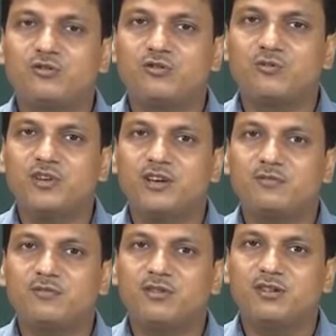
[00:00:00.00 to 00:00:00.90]

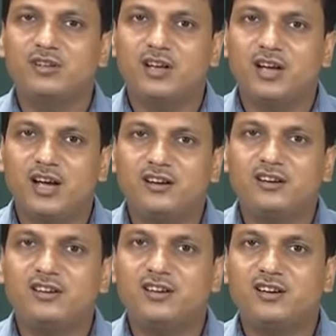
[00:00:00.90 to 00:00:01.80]
chromium and
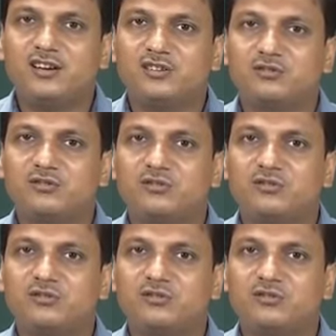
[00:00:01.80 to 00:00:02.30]
nickel ratio.